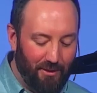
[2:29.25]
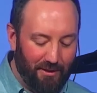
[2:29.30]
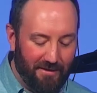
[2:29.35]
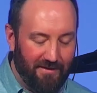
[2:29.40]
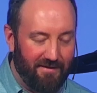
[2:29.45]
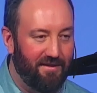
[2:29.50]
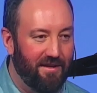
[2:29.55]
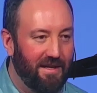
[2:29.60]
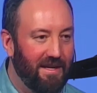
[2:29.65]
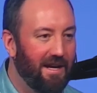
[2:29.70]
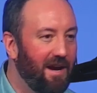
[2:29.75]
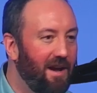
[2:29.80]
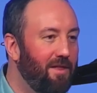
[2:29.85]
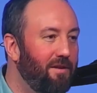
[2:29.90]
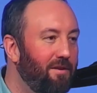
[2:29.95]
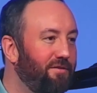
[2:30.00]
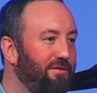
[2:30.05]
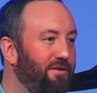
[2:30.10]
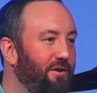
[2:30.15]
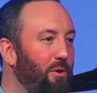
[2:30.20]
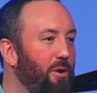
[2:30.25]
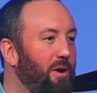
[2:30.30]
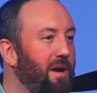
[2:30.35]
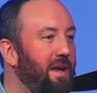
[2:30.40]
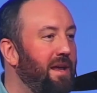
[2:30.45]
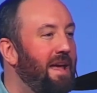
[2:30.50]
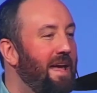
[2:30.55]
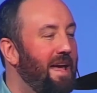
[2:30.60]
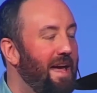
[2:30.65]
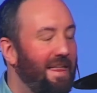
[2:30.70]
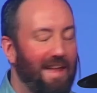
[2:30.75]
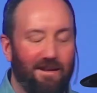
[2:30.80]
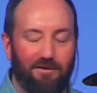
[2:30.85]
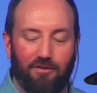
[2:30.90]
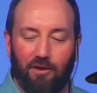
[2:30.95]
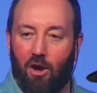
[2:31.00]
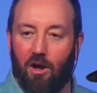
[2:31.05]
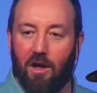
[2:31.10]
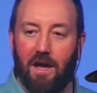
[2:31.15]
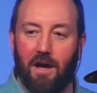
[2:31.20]
You can see others do it. And
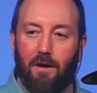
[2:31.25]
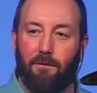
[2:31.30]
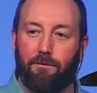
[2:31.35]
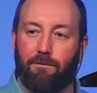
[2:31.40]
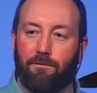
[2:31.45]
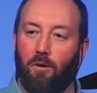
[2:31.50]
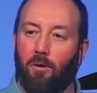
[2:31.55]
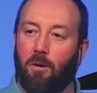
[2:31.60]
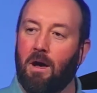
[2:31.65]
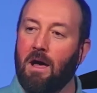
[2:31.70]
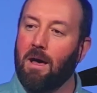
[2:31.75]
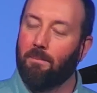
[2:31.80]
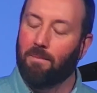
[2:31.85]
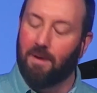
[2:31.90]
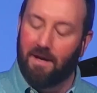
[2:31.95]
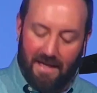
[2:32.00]
that's all helpful.